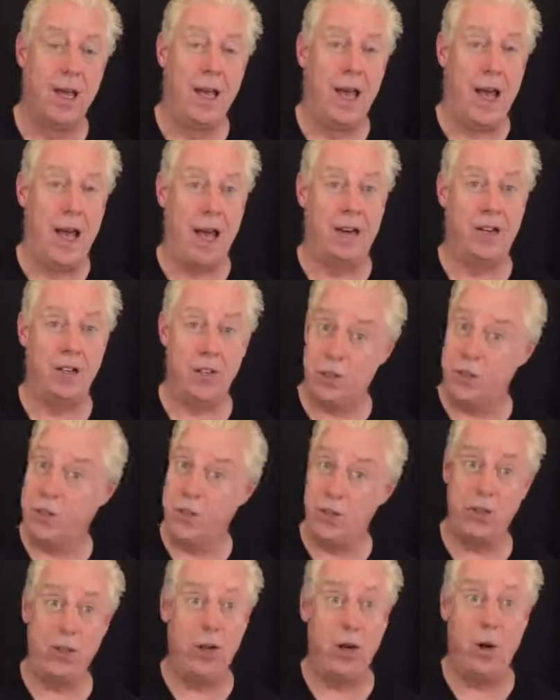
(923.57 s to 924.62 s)
And as soon as
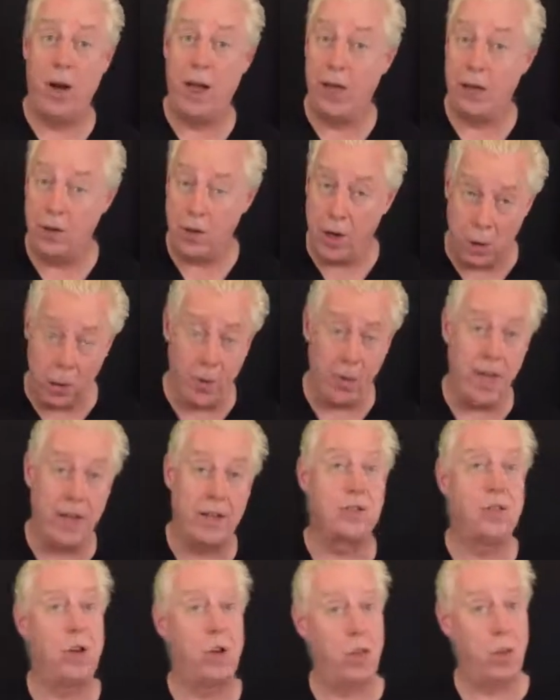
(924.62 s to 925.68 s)
you go like, no,
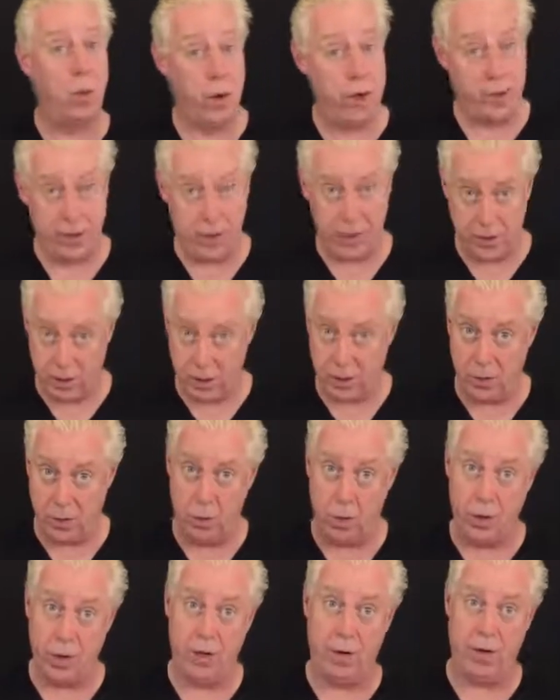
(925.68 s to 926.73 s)
that's not the way things are going to
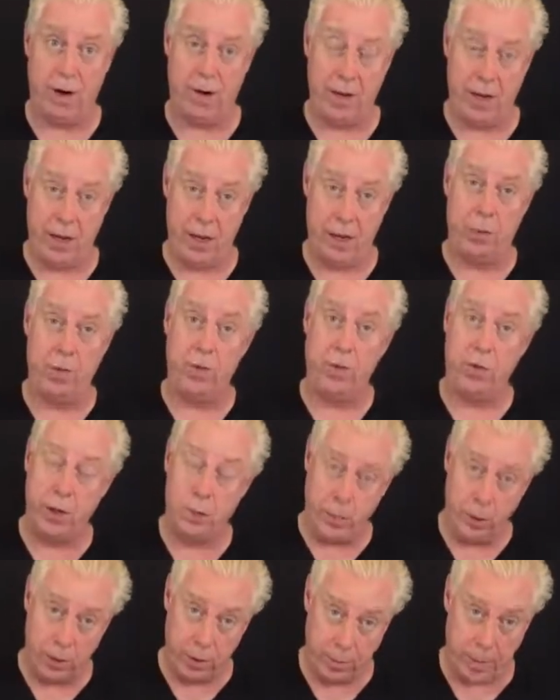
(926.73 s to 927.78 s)
work around here. We've already
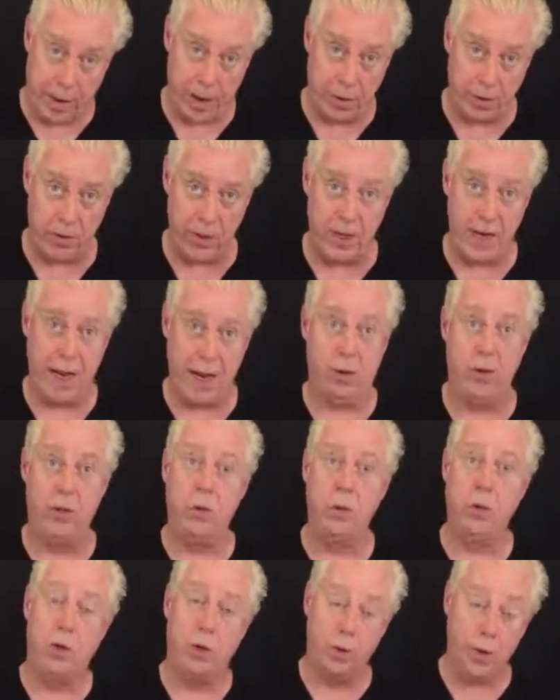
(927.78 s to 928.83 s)
put the boundary down. You
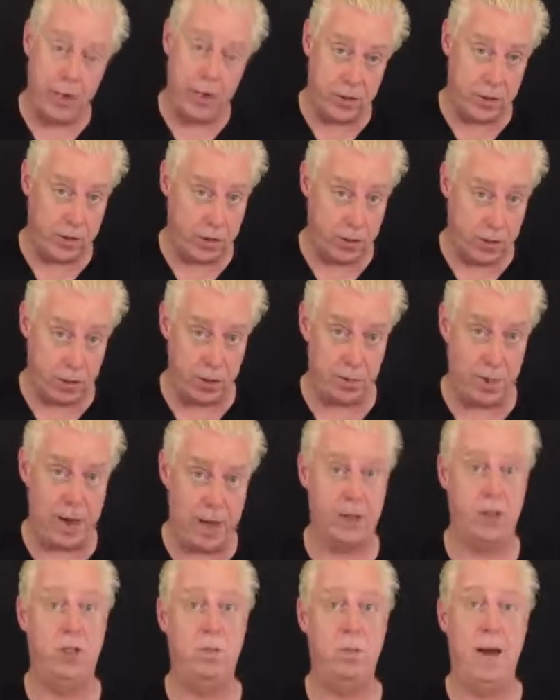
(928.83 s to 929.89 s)
agreed to respect
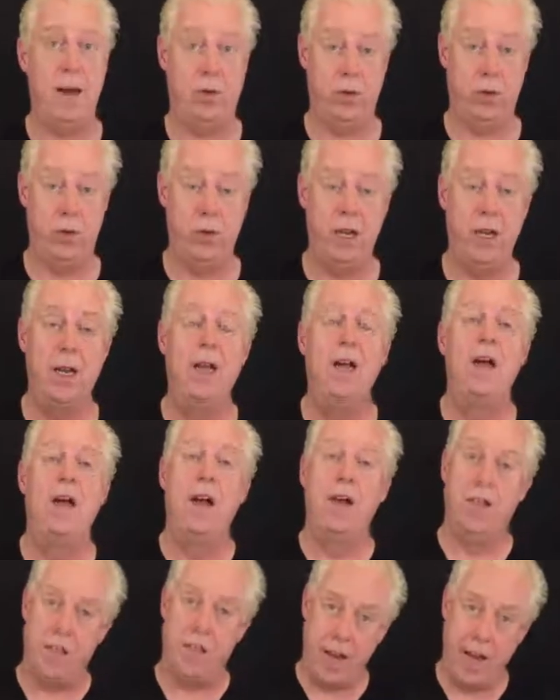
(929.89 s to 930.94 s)
this boundary.
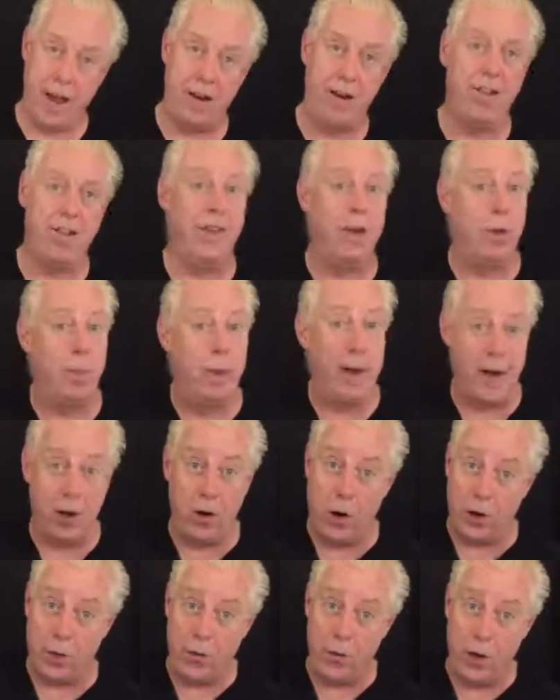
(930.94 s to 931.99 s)
Then they'll back
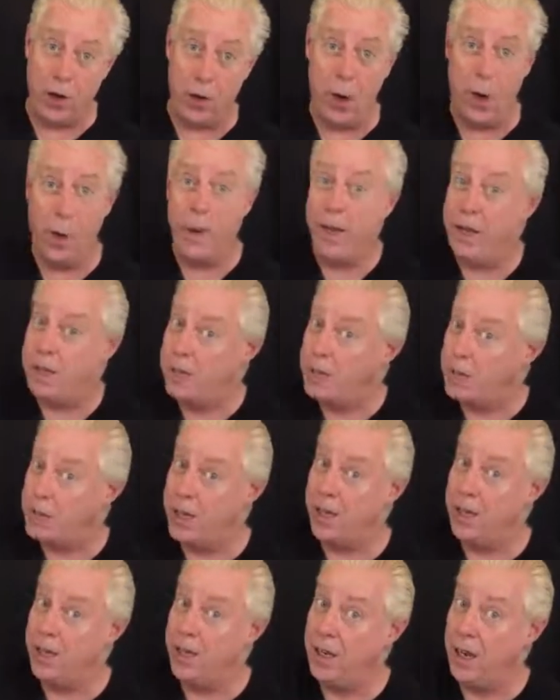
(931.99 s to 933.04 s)
off and go, okay, just
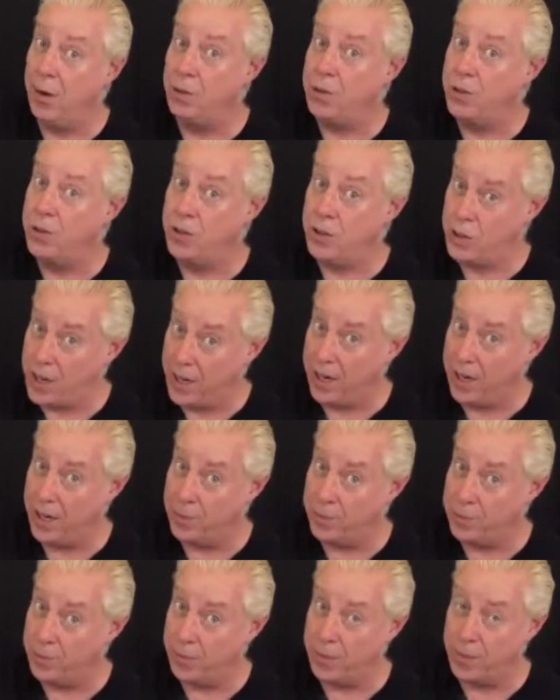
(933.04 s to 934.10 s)
kidding. I was just checking.
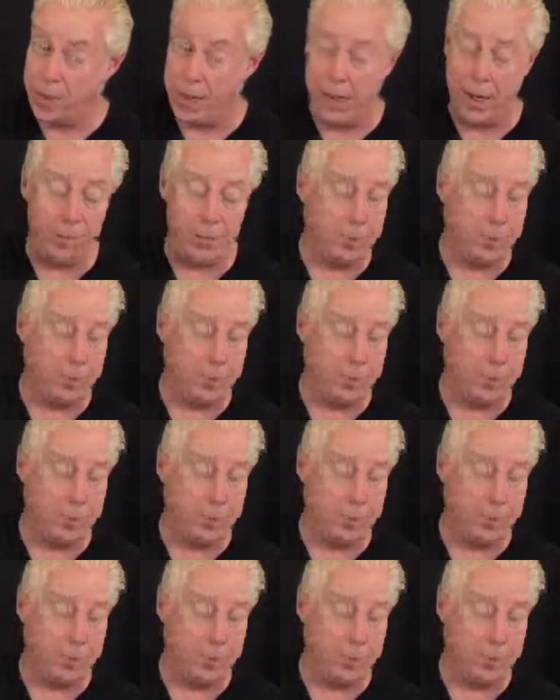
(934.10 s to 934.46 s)
Yeah.